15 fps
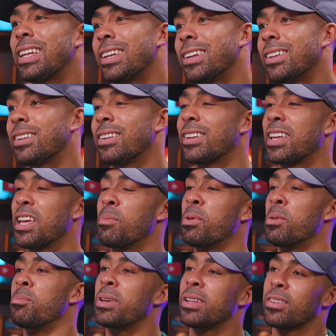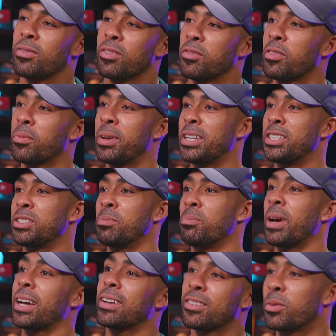Like you're keeping bits of
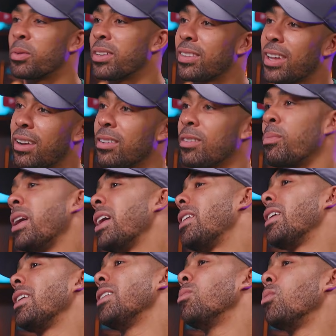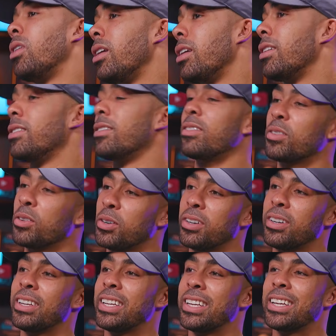information back so it sounds better than it was,
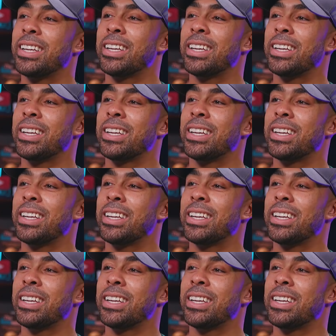or.